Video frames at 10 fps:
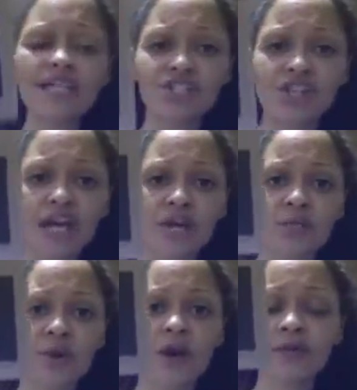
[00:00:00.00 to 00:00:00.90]
shadow
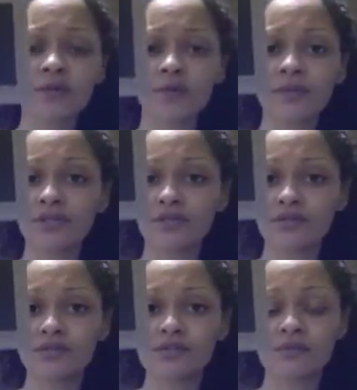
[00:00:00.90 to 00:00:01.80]
probably will be
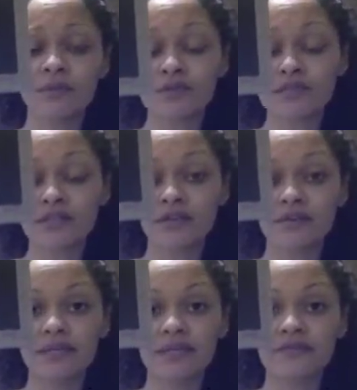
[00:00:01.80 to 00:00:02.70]
used mostly on
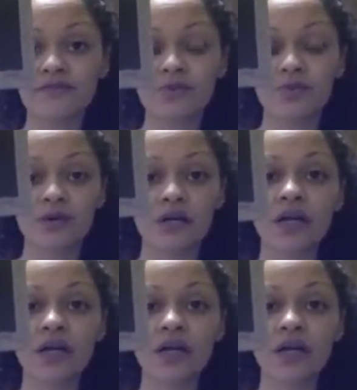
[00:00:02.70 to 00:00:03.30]
me for